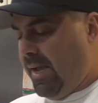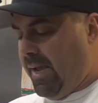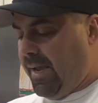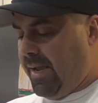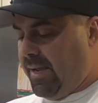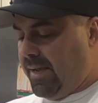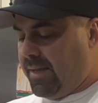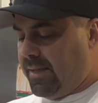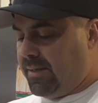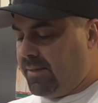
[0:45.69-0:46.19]

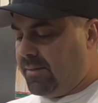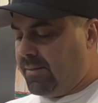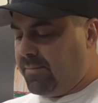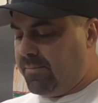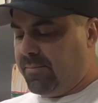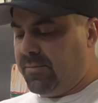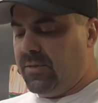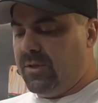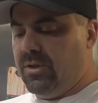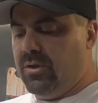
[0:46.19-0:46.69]
And
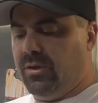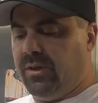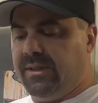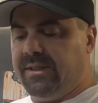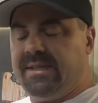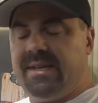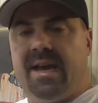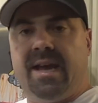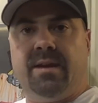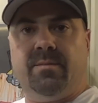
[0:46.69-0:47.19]
you
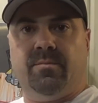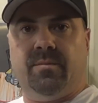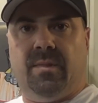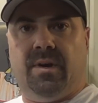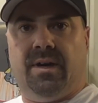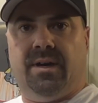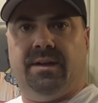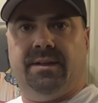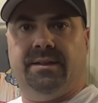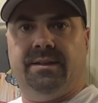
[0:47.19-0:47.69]
can tape
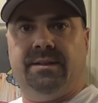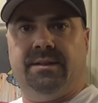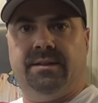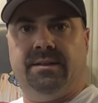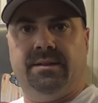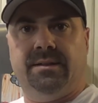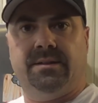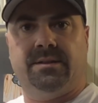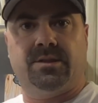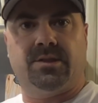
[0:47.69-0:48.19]
mod it,
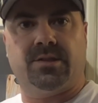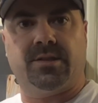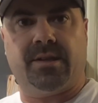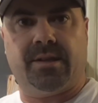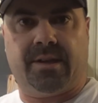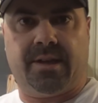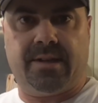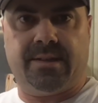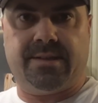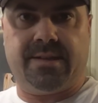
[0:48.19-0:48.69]
just
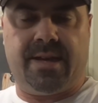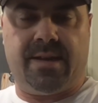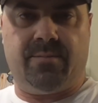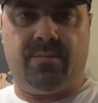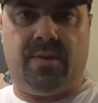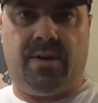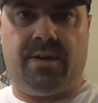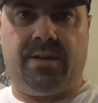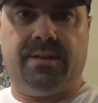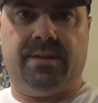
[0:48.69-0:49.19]
like I
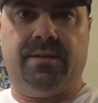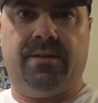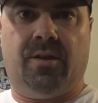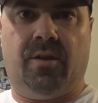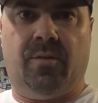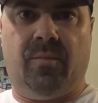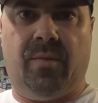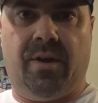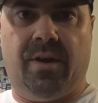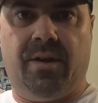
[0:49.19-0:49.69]
tape modded
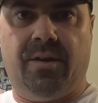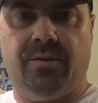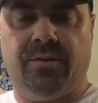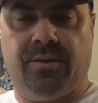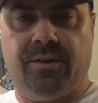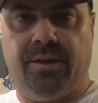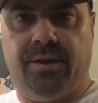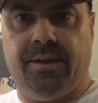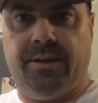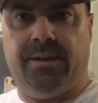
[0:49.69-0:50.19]
on my
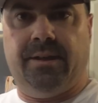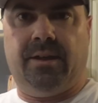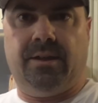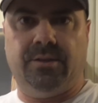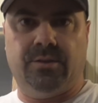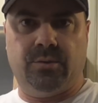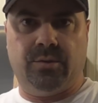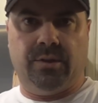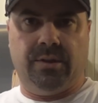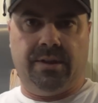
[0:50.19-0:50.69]
other gun.
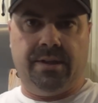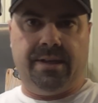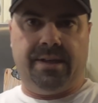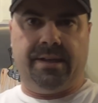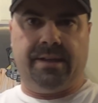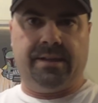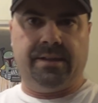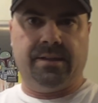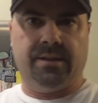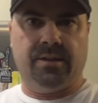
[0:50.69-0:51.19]
I'll do a
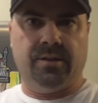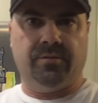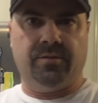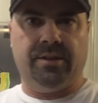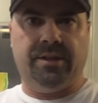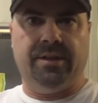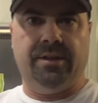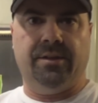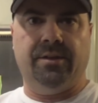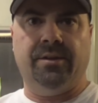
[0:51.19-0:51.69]
link
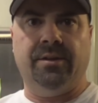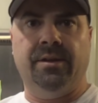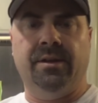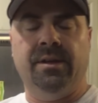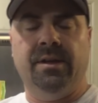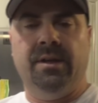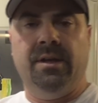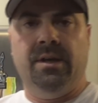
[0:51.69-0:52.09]
over here